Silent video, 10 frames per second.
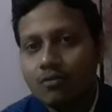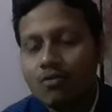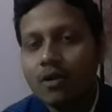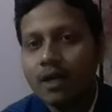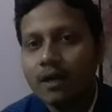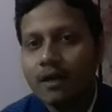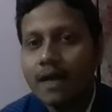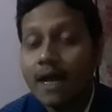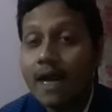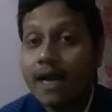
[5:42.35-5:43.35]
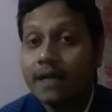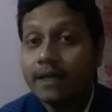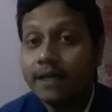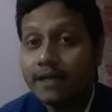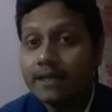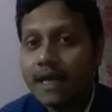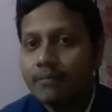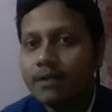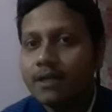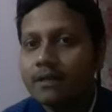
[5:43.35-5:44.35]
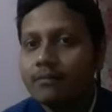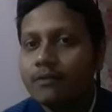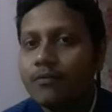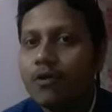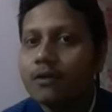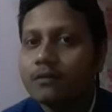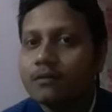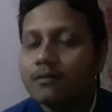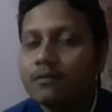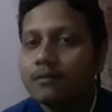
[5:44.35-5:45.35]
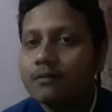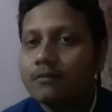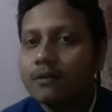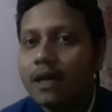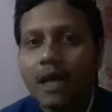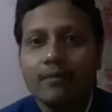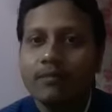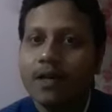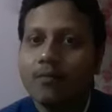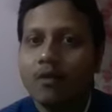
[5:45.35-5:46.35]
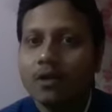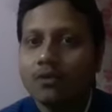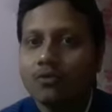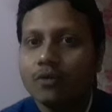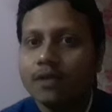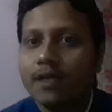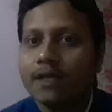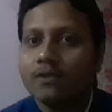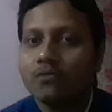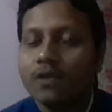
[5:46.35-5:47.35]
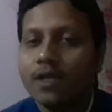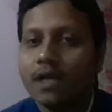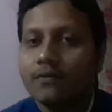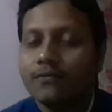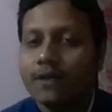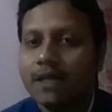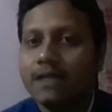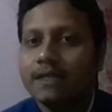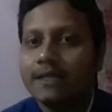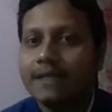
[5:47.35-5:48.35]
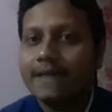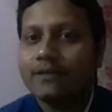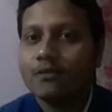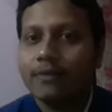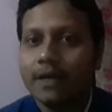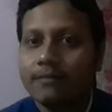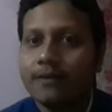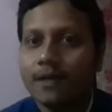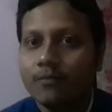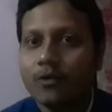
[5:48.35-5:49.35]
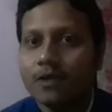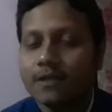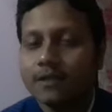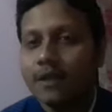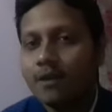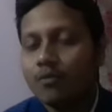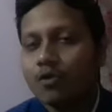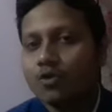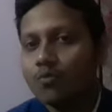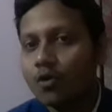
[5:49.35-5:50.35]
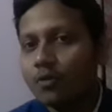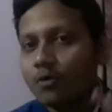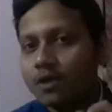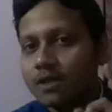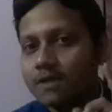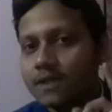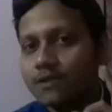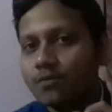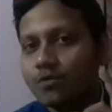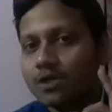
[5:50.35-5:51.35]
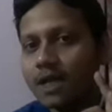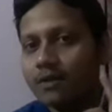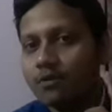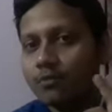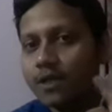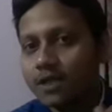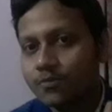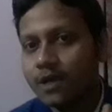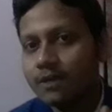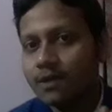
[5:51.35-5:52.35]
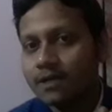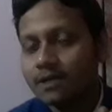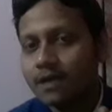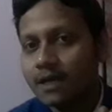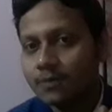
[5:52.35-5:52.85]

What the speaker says: Okay, and it is applicable for heavier bodies only. That is, we can feel it in case of heavier bodies. For small bodies, this force cannot be experienced.